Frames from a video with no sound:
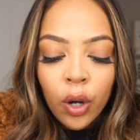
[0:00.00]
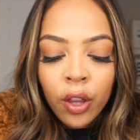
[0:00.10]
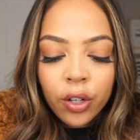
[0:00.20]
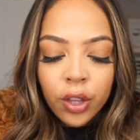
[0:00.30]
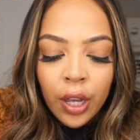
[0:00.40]

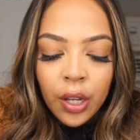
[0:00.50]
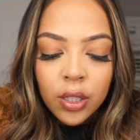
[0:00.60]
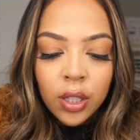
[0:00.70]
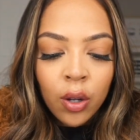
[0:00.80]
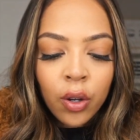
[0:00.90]
other things,
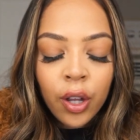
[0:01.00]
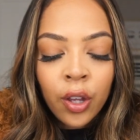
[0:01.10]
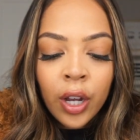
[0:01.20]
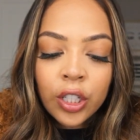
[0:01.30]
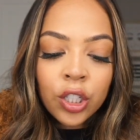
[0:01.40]
so
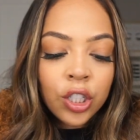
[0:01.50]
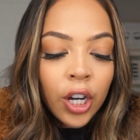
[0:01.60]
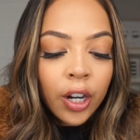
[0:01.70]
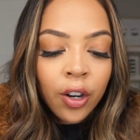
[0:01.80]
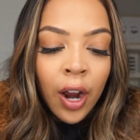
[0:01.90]
you guys should
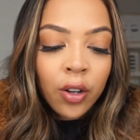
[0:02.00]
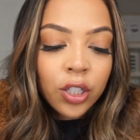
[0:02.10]
check her out.